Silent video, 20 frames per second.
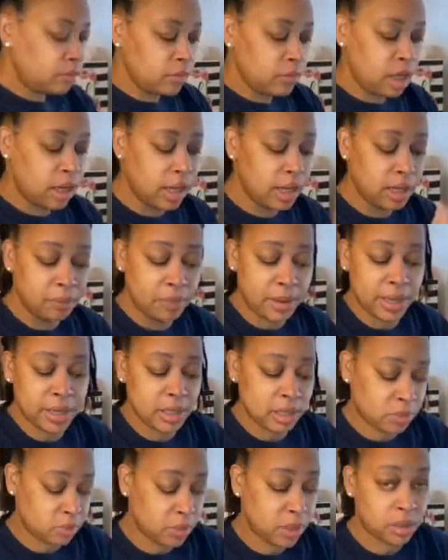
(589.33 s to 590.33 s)
Anybody
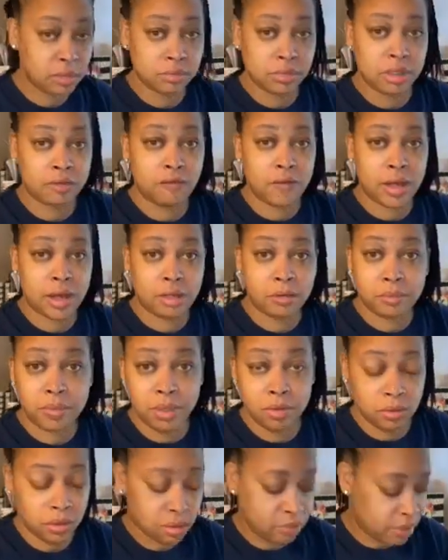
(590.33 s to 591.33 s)
is welcome to follow me
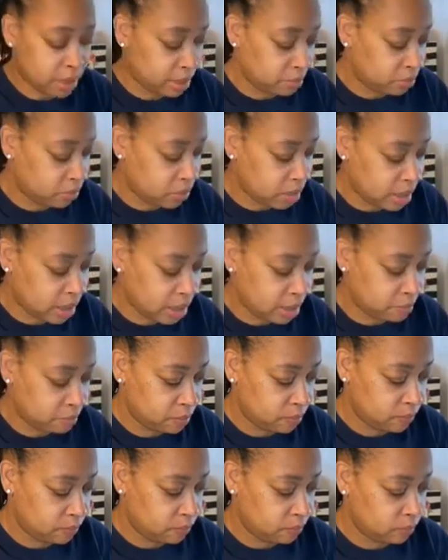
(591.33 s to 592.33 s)
on the Bible app.
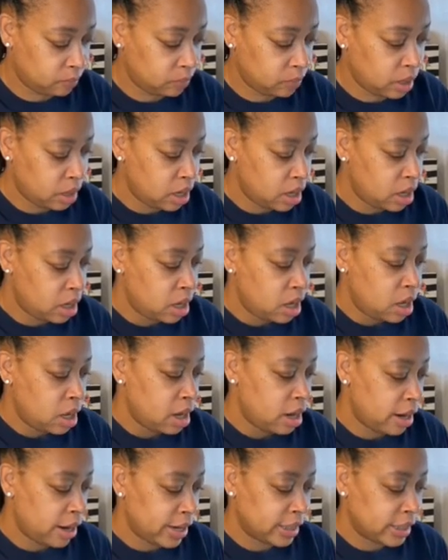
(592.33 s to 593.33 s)

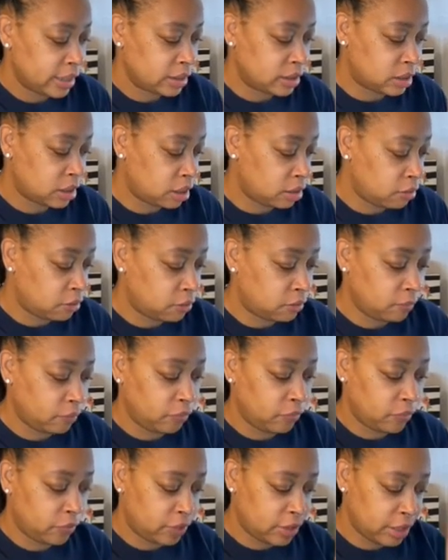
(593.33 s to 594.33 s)
All right, so
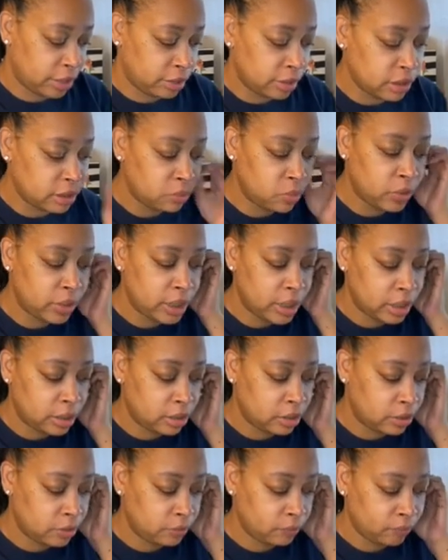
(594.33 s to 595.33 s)
there is more in
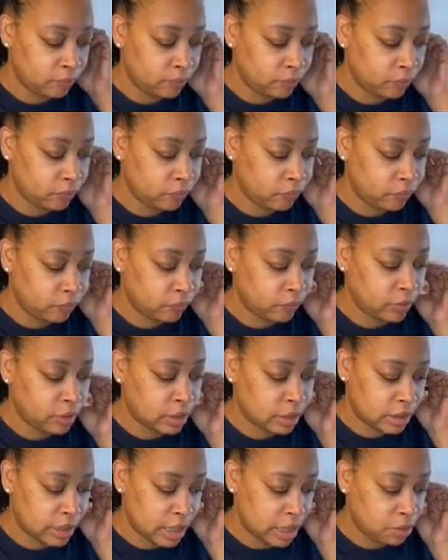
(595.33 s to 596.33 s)
you,
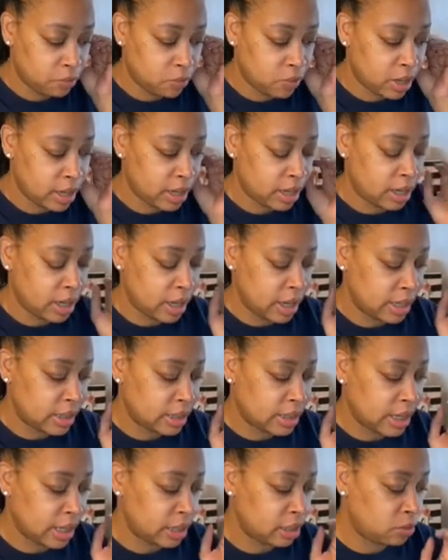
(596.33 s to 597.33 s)
day 1, and
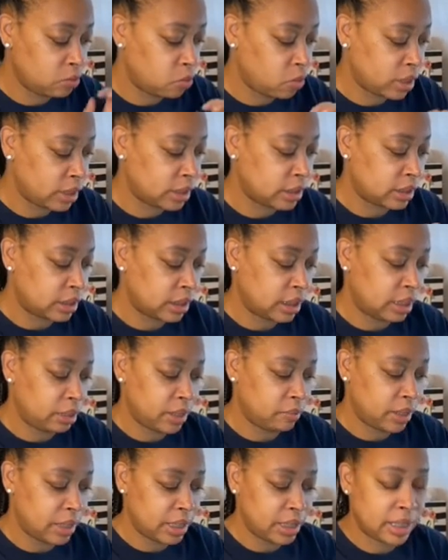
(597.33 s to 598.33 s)
day 1's theme
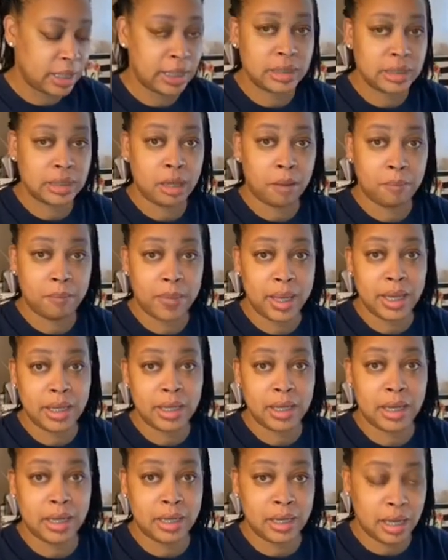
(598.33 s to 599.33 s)
is make
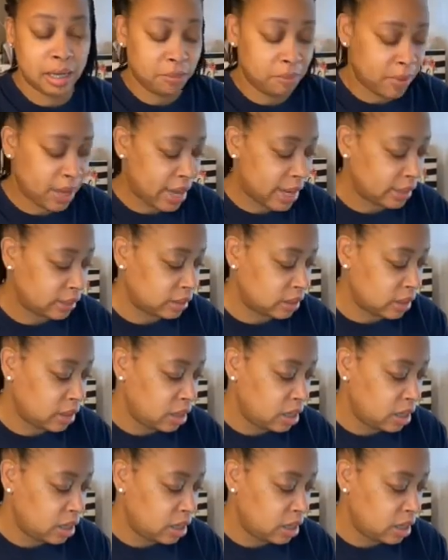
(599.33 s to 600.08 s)
an impact.